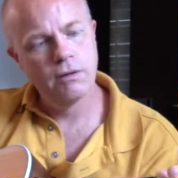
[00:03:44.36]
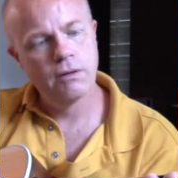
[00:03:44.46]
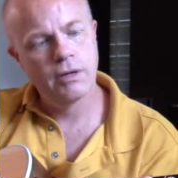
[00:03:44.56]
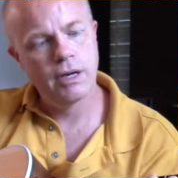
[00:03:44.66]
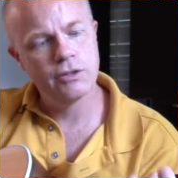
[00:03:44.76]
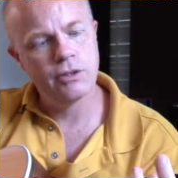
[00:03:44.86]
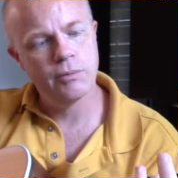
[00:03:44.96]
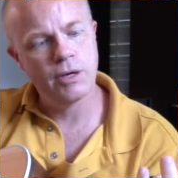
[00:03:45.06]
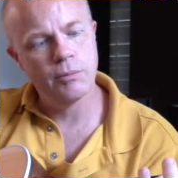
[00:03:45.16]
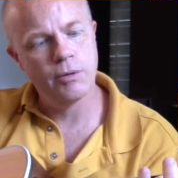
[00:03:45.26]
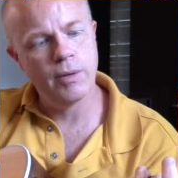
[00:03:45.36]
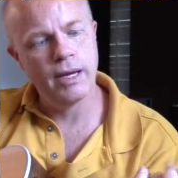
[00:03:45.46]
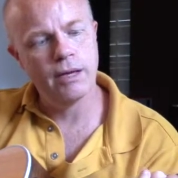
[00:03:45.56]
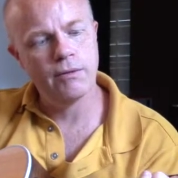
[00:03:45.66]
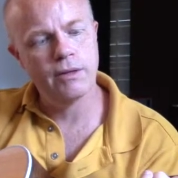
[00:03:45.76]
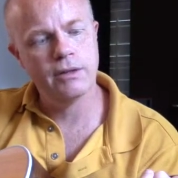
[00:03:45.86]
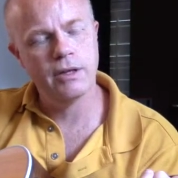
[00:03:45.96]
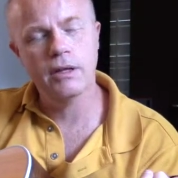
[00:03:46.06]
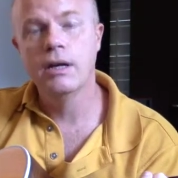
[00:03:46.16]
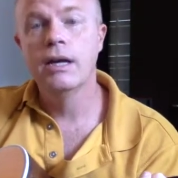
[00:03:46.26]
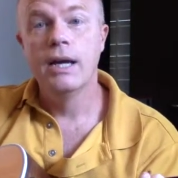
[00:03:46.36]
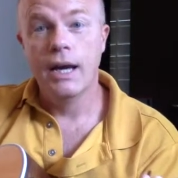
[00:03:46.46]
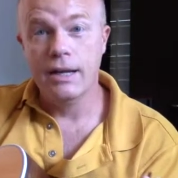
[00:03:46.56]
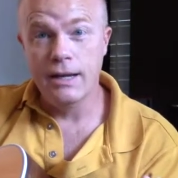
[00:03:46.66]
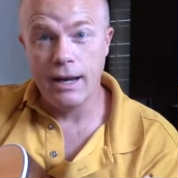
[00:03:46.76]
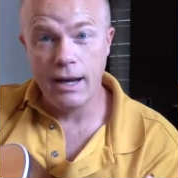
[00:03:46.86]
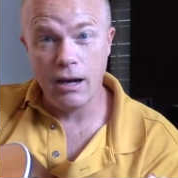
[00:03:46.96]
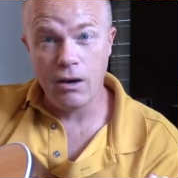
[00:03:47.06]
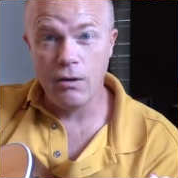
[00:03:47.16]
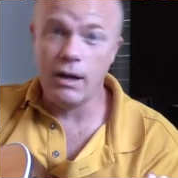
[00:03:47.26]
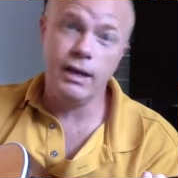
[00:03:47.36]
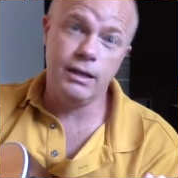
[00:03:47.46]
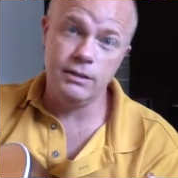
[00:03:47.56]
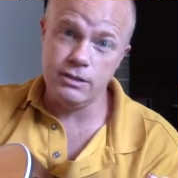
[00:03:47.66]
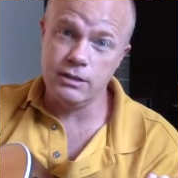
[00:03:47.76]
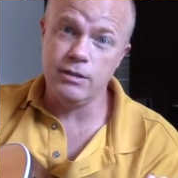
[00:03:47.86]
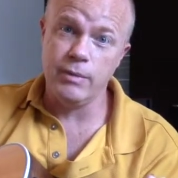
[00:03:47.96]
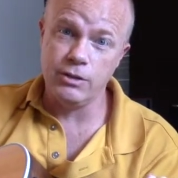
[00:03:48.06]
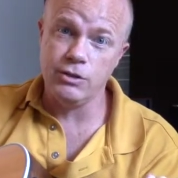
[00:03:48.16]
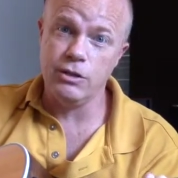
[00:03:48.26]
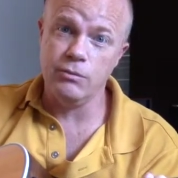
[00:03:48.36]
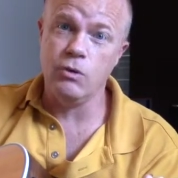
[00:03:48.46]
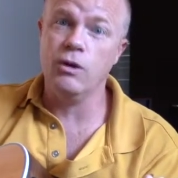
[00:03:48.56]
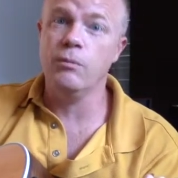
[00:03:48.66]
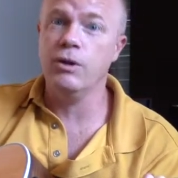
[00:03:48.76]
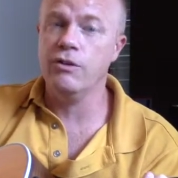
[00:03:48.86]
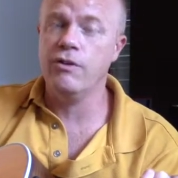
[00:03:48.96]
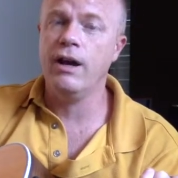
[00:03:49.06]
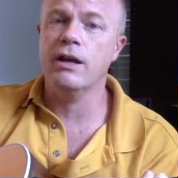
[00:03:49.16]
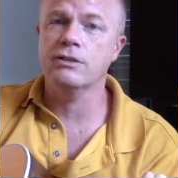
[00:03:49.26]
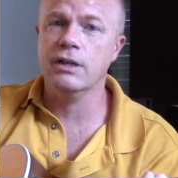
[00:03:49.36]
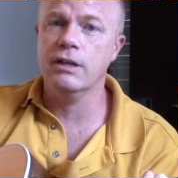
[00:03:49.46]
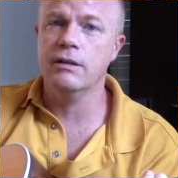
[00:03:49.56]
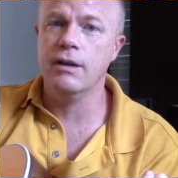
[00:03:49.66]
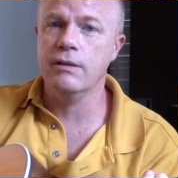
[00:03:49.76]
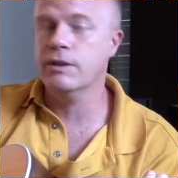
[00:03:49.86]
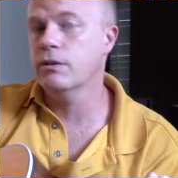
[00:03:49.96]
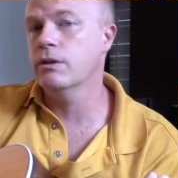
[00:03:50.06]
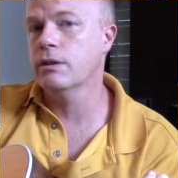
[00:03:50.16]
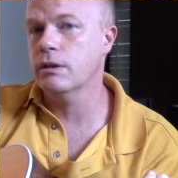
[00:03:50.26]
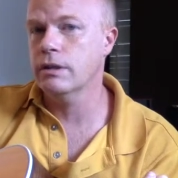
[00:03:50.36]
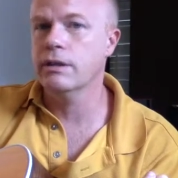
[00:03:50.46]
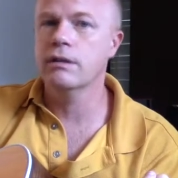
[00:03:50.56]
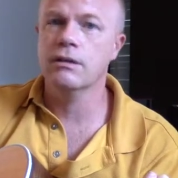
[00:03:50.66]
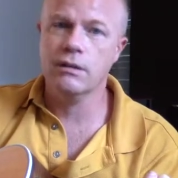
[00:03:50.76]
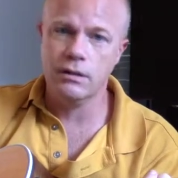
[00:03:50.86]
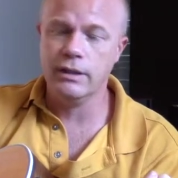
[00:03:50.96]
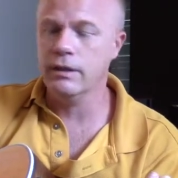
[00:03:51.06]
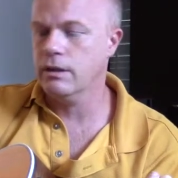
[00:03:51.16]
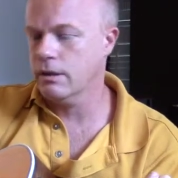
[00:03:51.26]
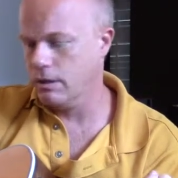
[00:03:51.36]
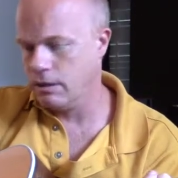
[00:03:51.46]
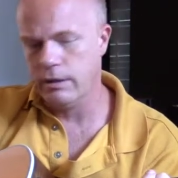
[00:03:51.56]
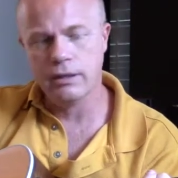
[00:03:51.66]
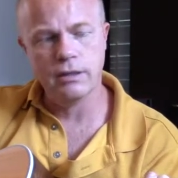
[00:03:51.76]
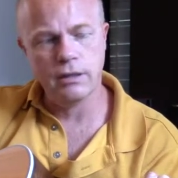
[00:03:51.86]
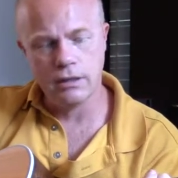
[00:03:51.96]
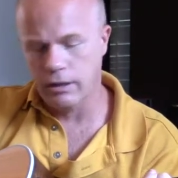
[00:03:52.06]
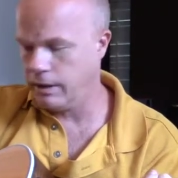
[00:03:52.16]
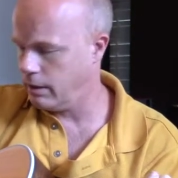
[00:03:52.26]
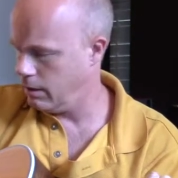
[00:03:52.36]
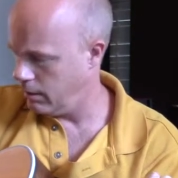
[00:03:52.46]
Okay, so I'm going to put my hand right there, and now I can set the metronome going pretty fast. I can have it going click, click, click, click,